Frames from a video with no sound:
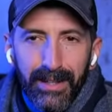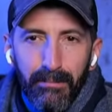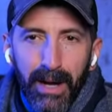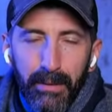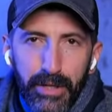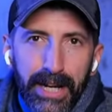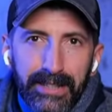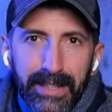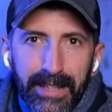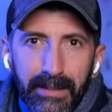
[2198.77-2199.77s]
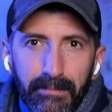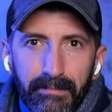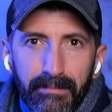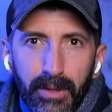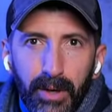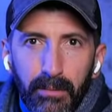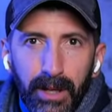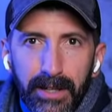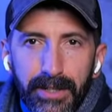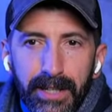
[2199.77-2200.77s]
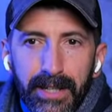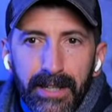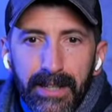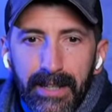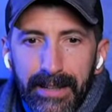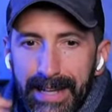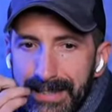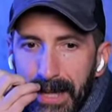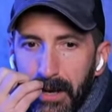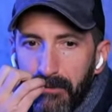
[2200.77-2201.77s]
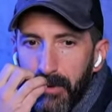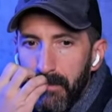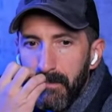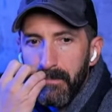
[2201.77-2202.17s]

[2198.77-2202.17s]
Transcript: by rejecting them carte blanche. And that's not helpful.